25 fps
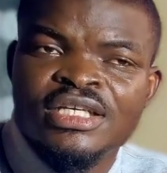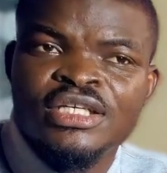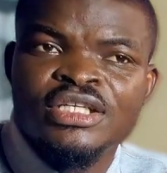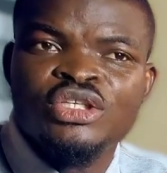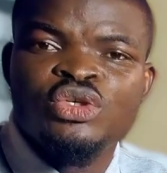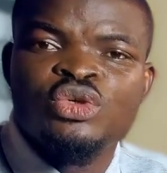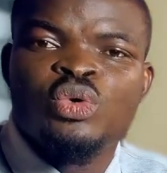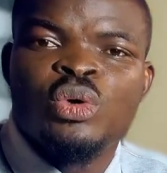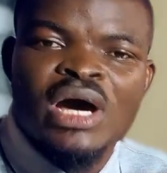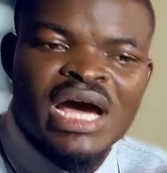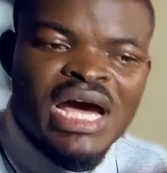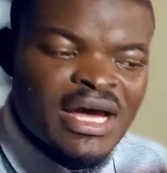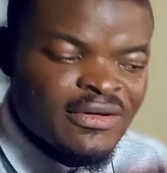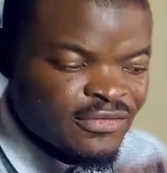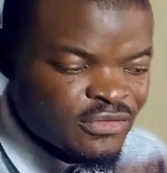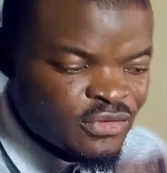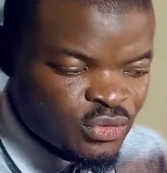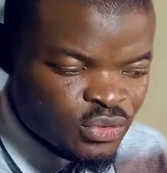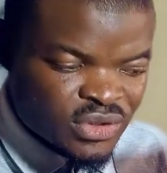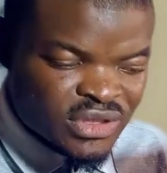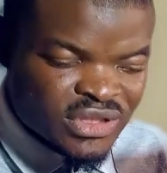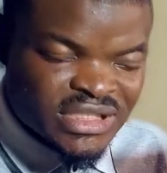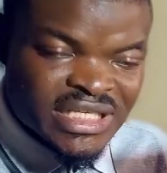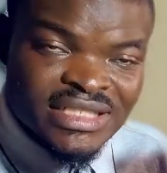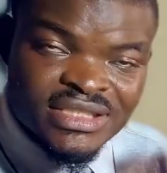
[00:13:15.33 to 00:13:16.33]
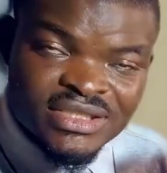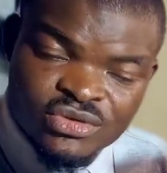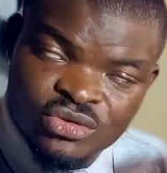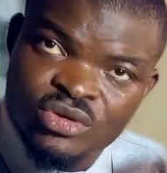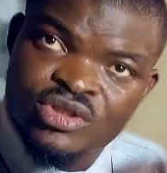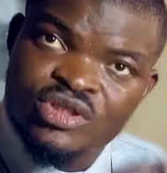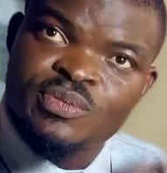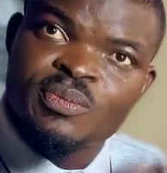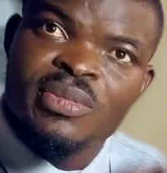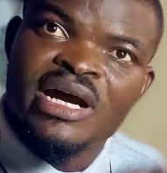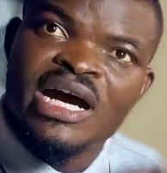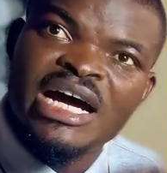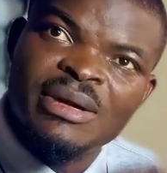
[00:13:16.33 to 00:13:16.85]
You have to set
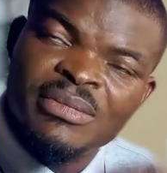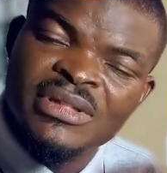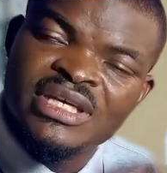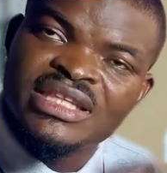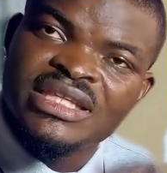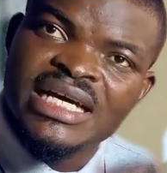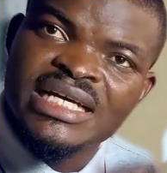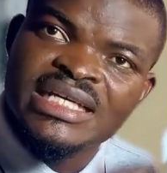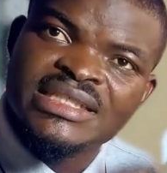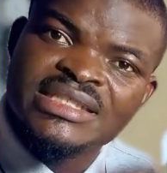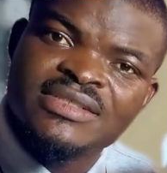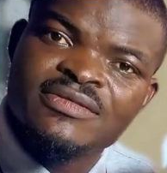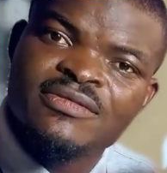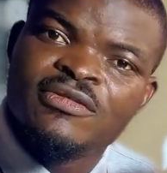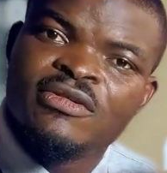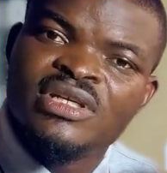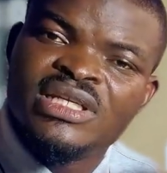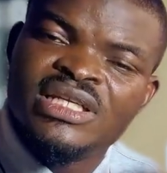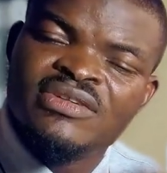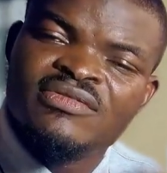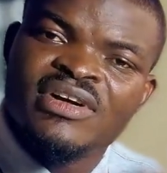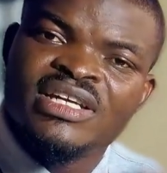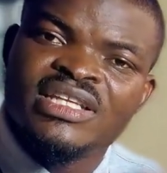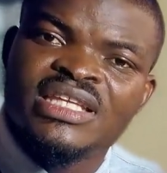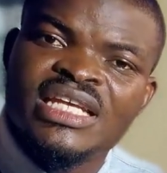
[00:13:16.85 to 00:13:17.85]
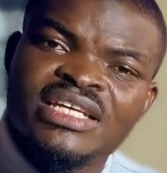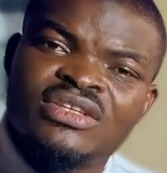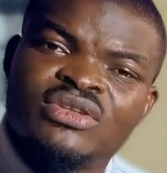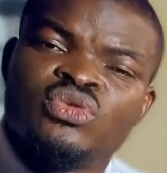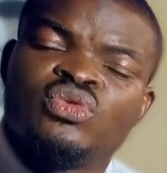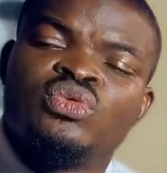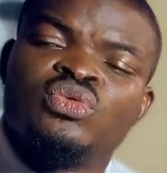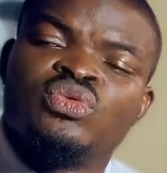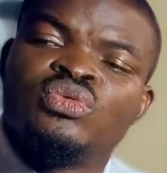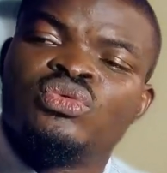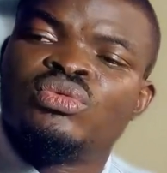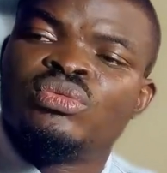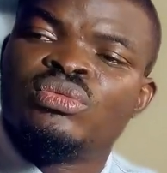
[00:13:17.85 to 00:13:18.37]
those parameters for the inverter
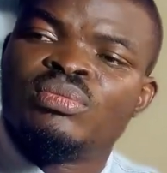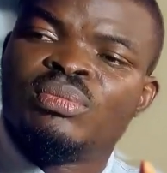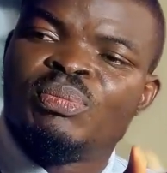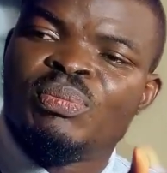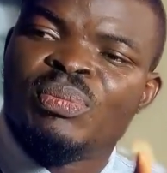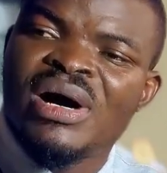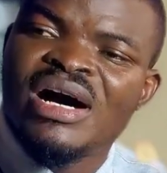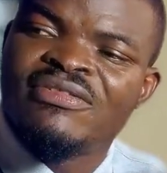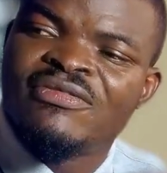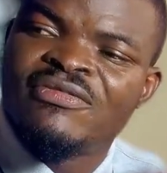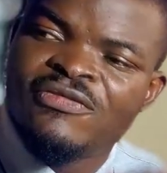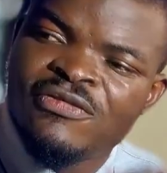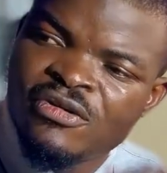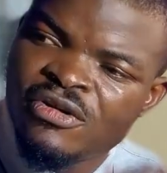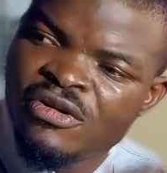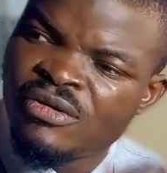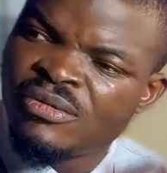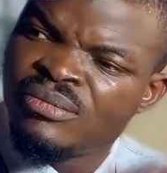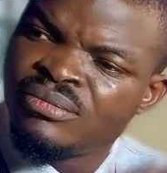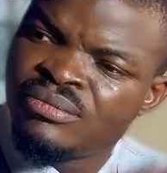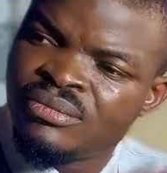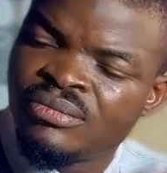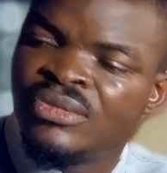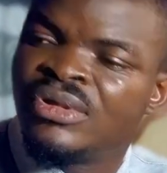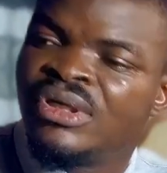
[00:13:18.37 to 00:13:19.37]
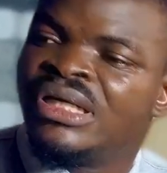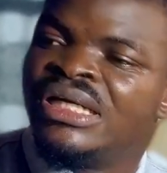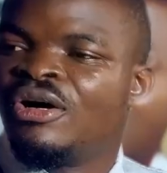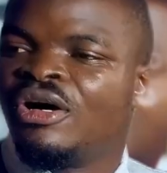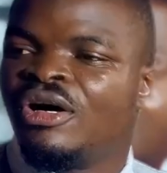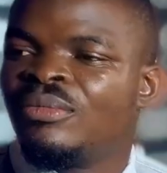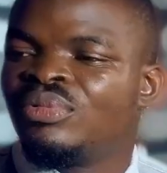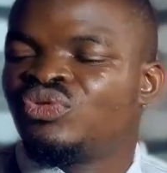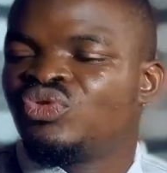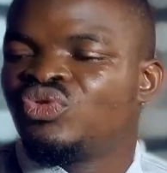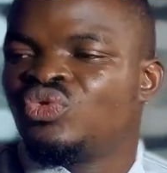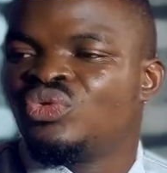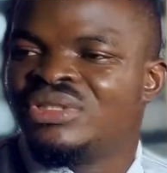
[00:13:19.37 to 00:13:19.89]
to perform
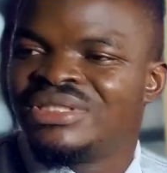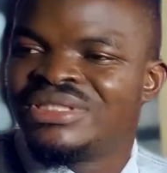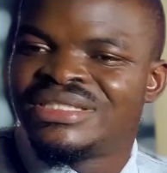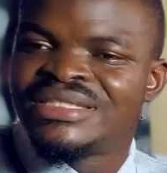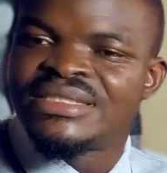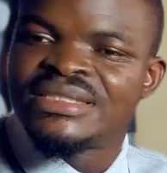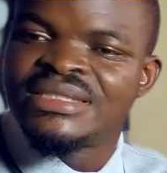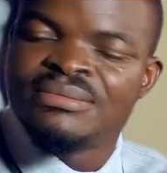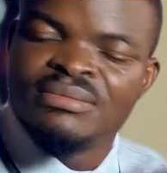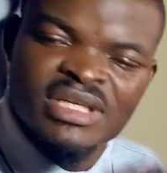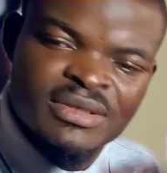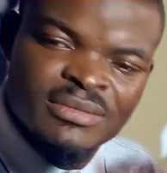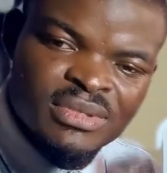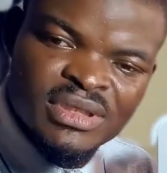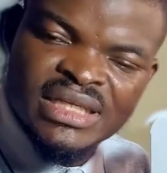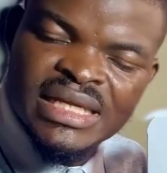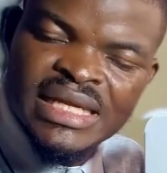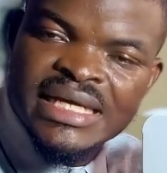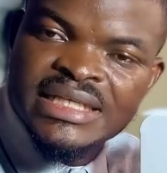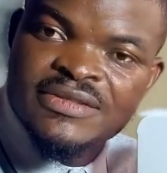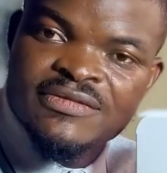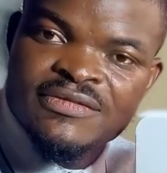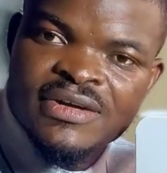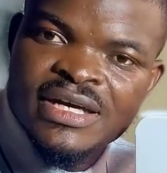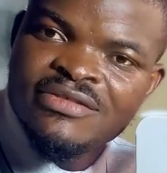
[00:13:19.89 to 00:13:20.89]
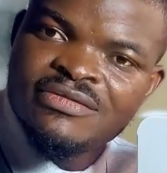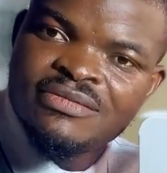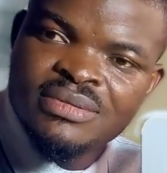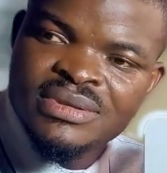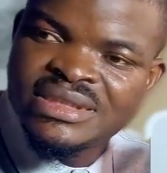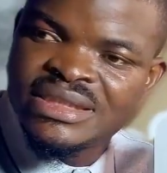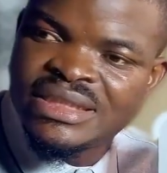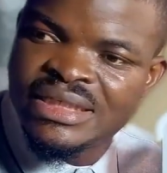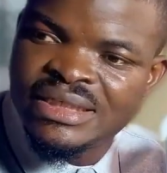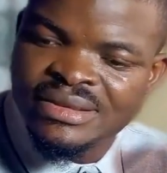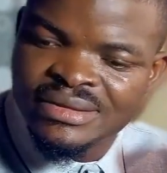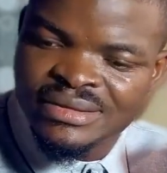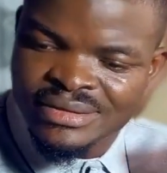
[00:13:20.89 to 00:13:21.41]
up to its maybe like
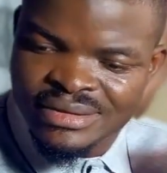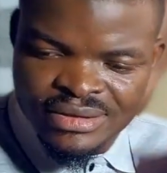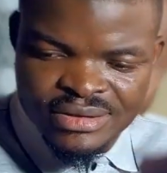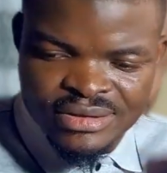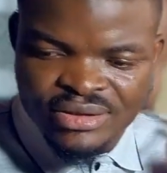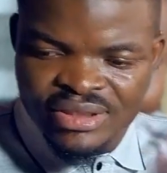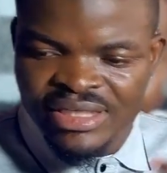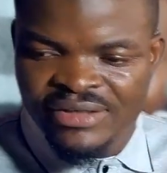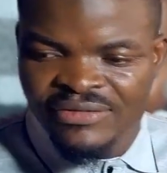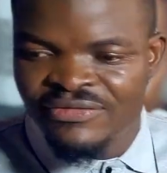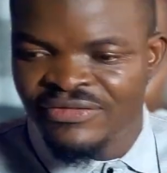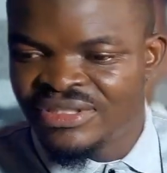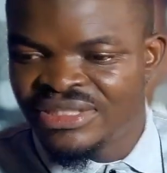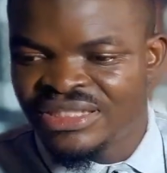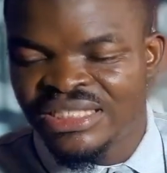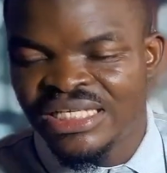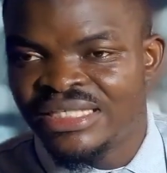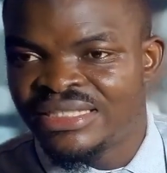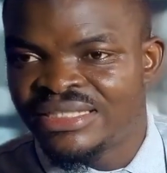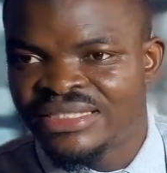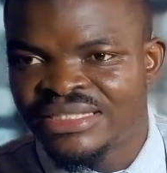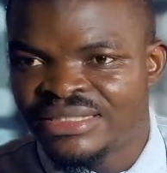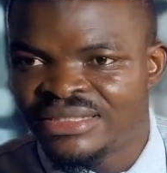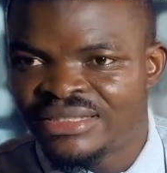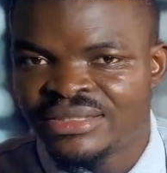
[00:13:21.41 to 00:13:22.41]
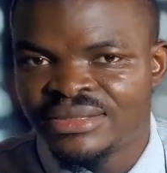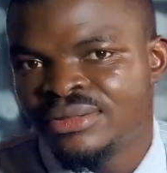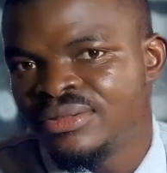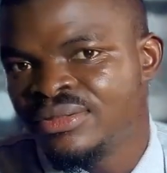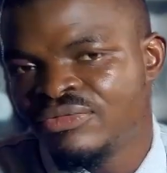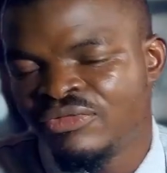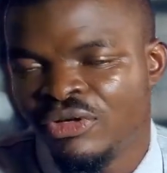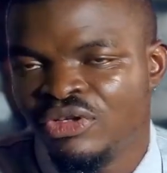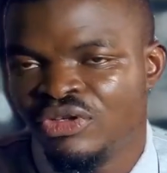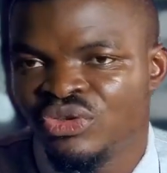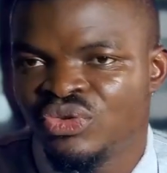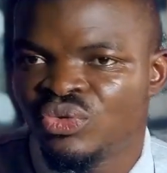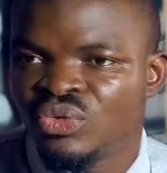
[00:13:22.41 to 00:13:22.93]
5% efficiency
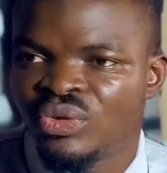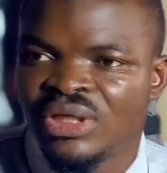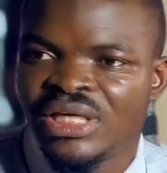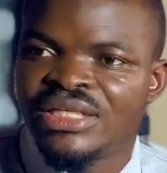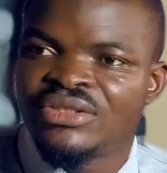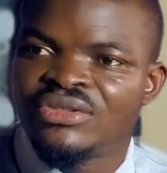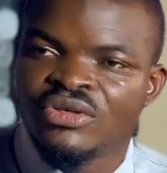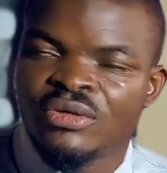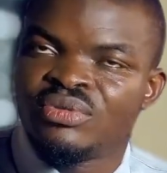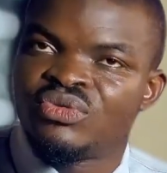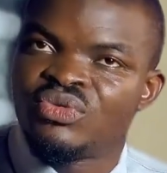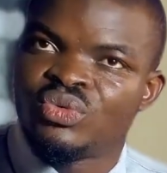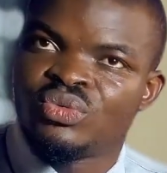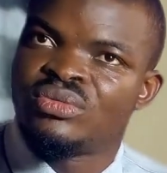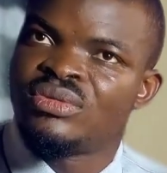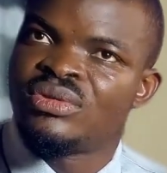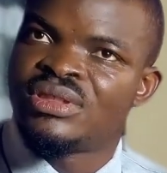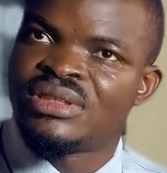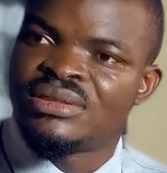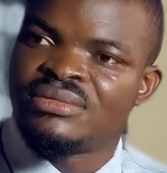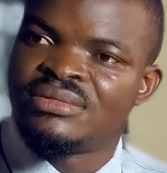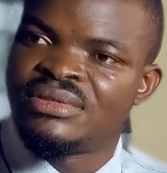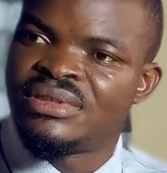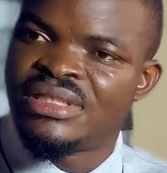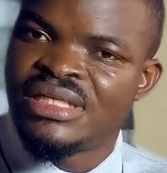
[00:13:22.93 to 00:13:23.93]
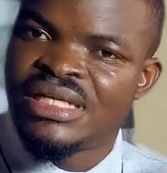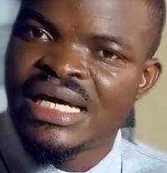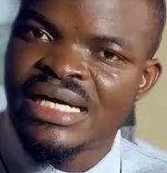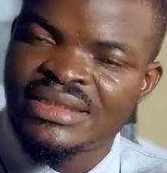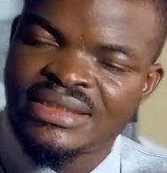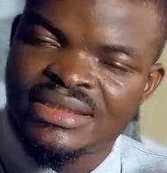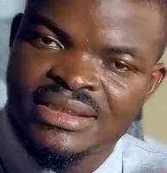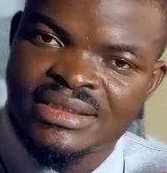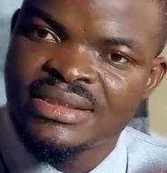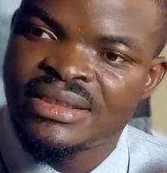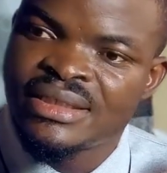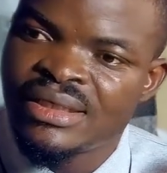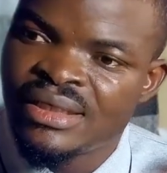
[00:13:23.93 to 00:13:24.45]
for you to get up to that
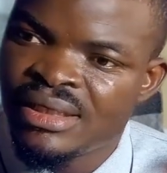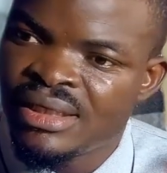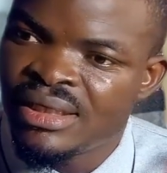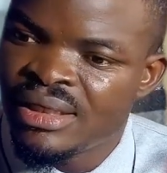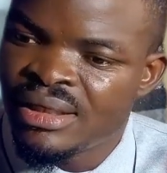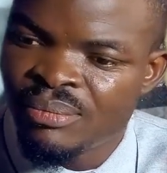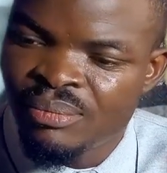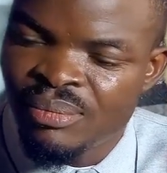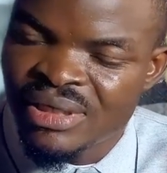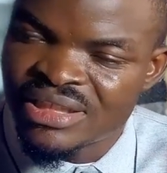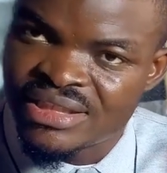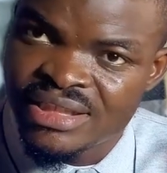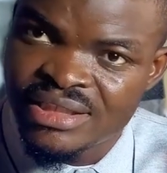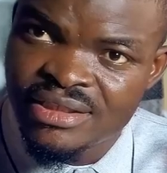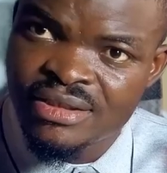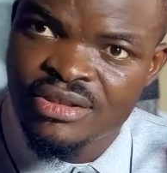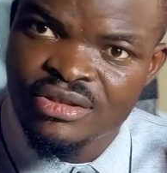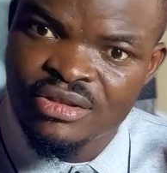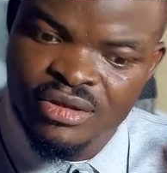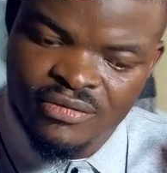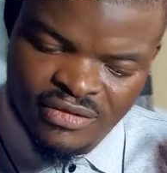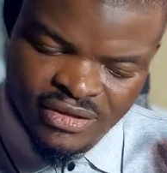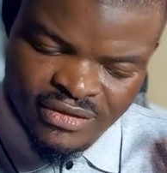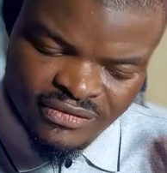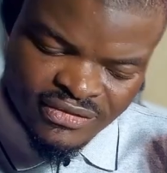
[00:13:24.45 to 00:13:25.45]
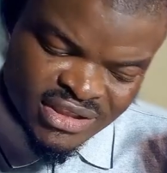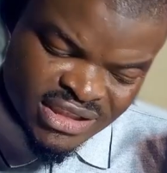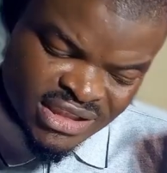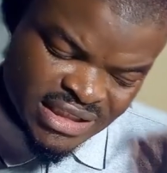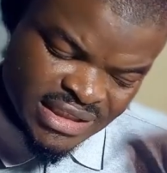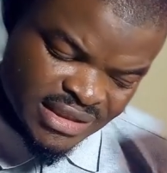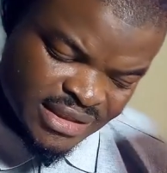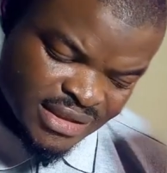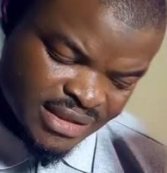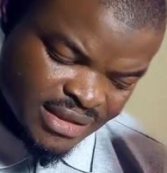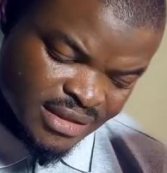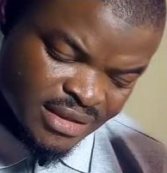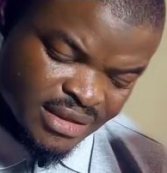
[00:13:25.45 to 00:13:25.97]
percentage of
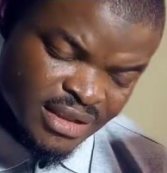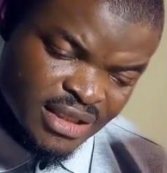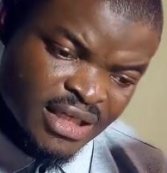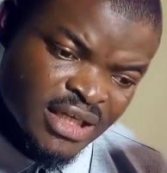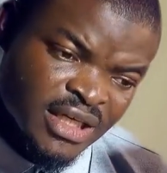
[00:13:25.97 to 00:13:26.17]
efficiency.